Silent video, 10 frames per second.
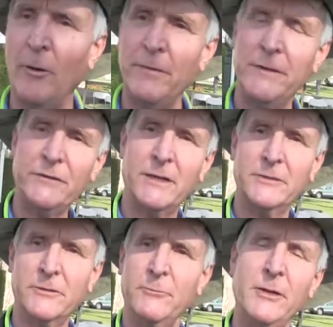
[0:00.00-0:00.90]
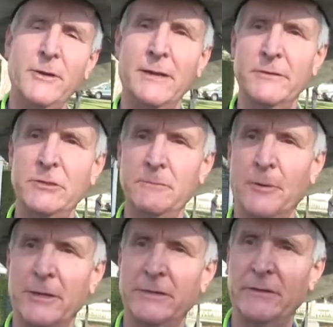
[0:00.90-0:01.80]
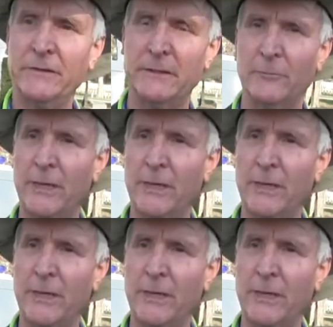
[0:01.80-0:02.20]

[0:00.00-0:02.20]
In this country, we don't have a two-party system.